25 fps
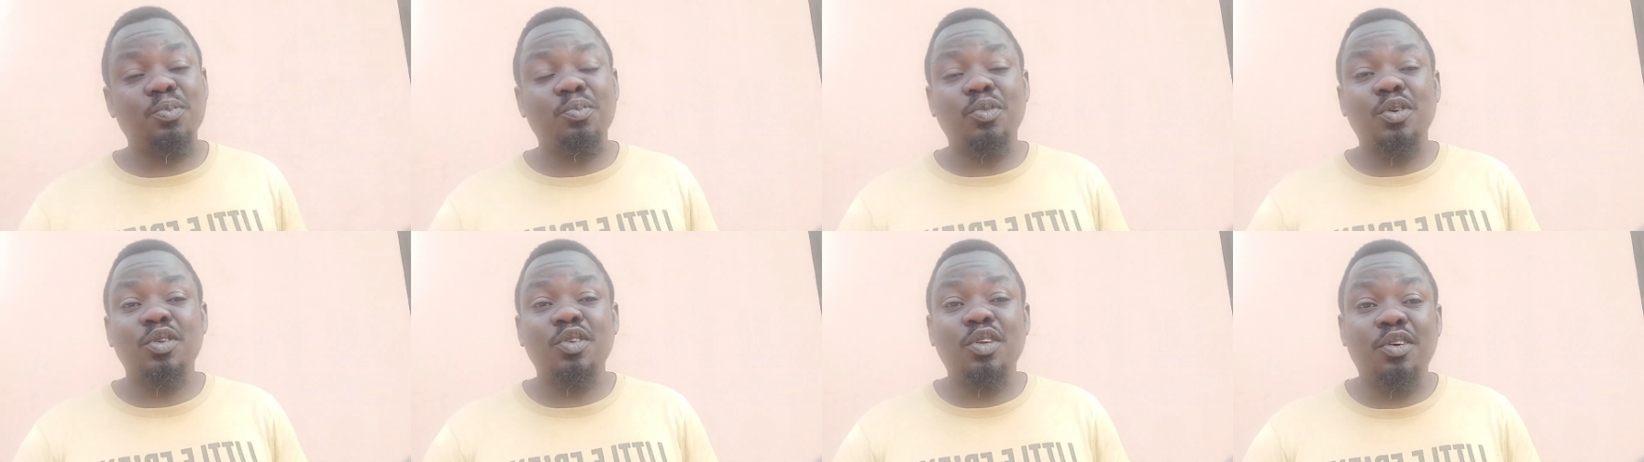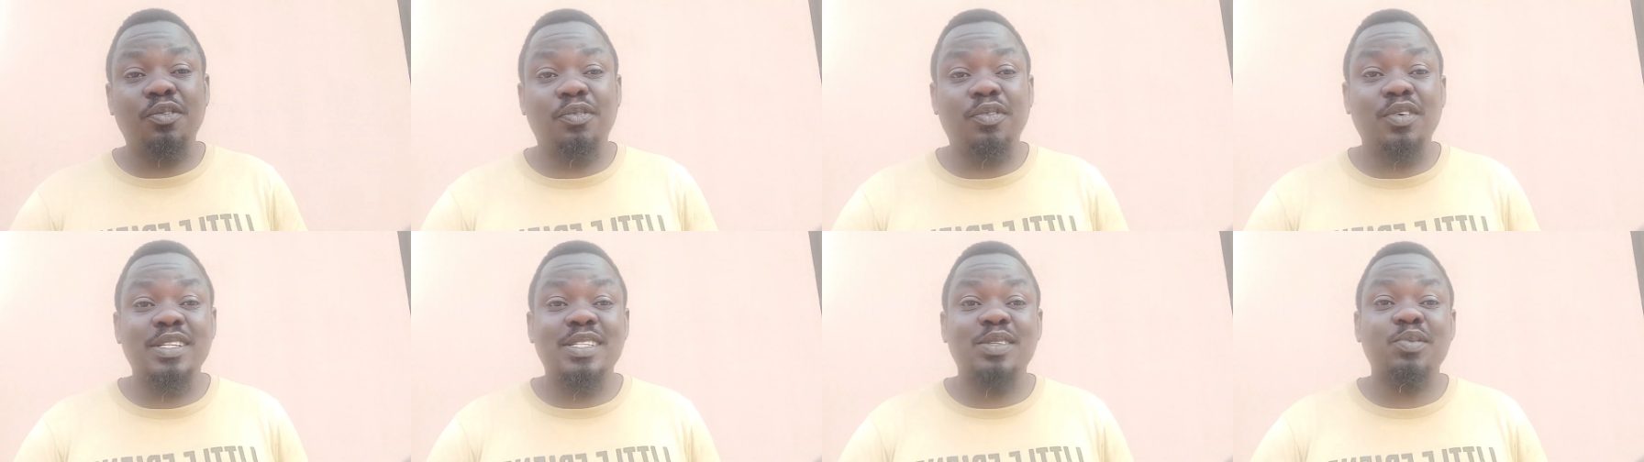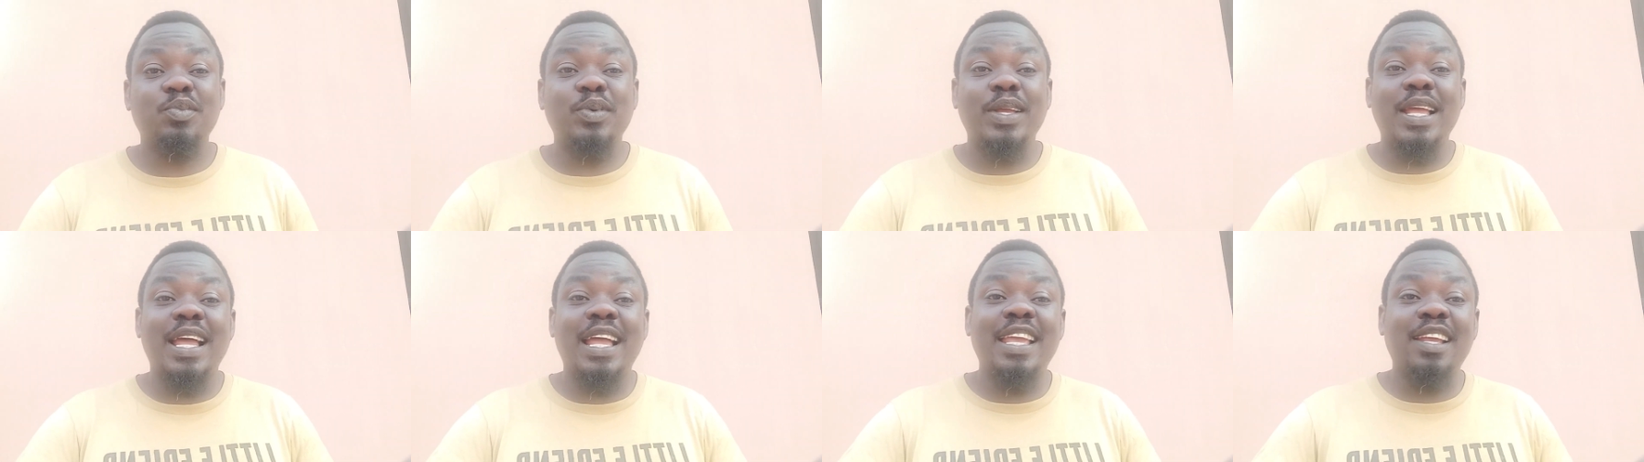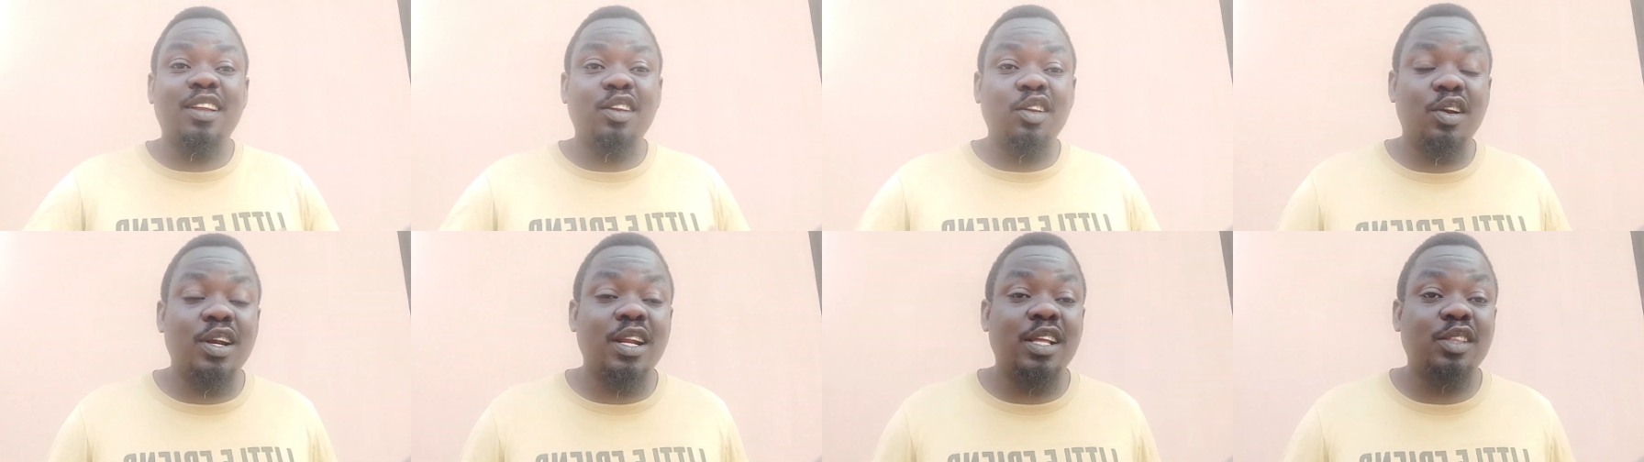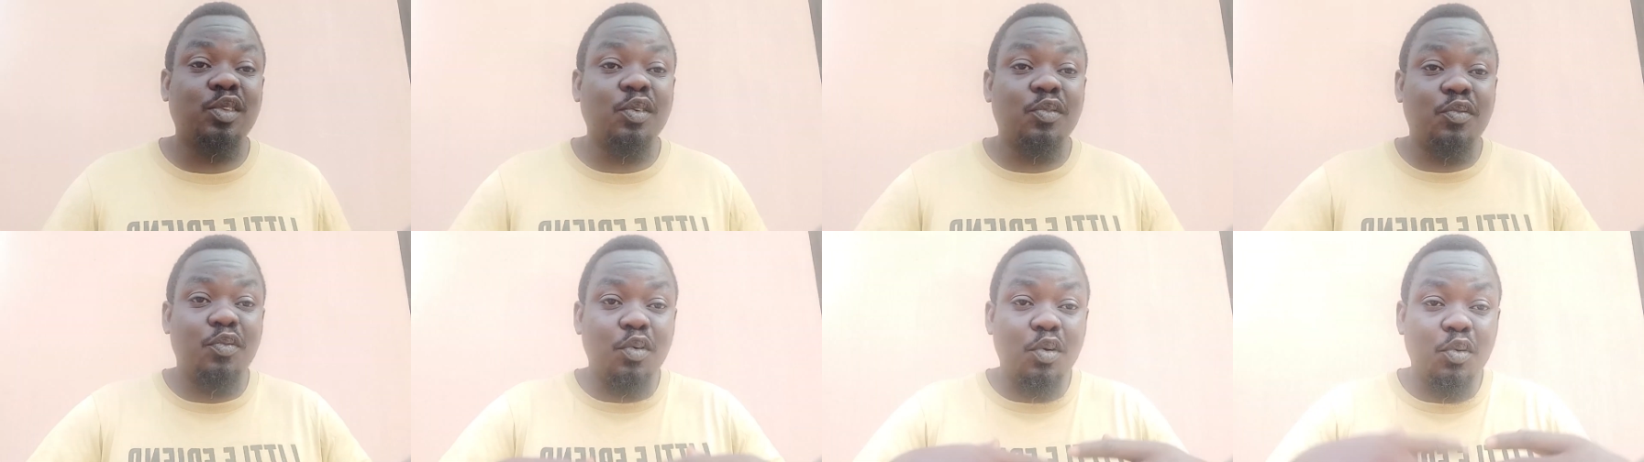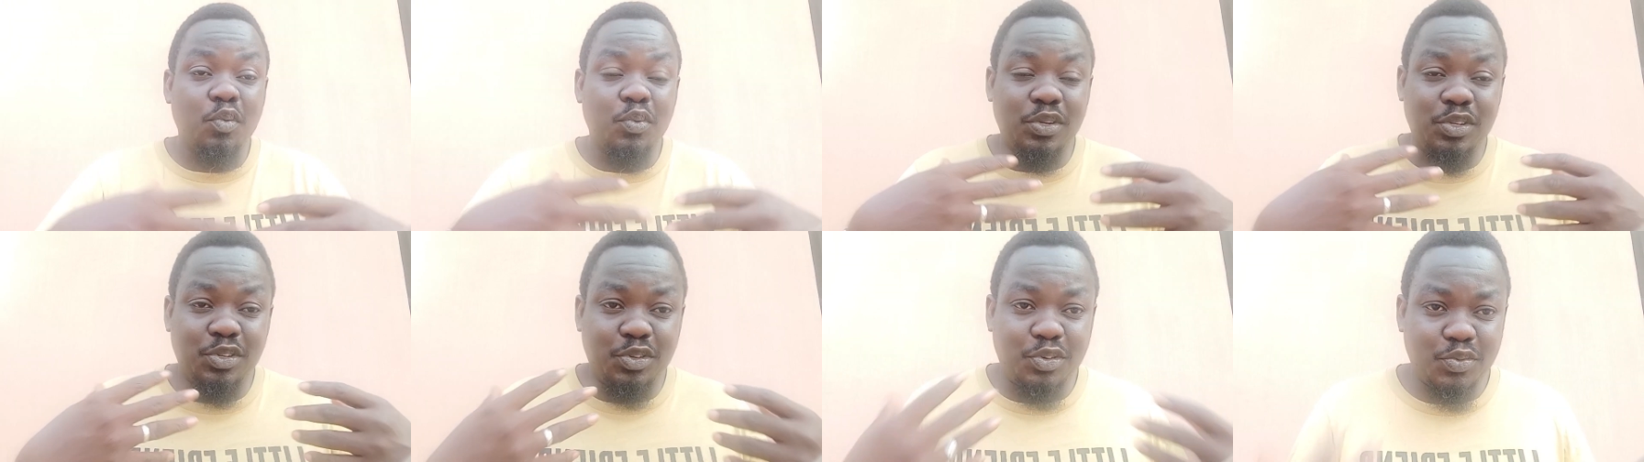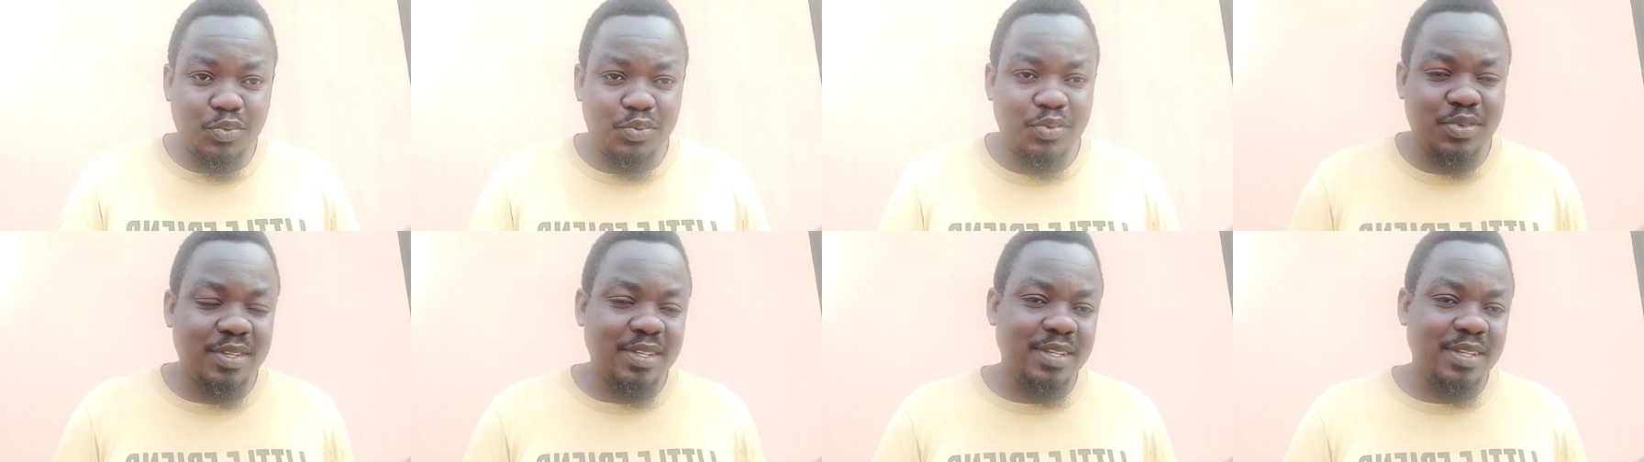many of us, we are ignorant of what we do.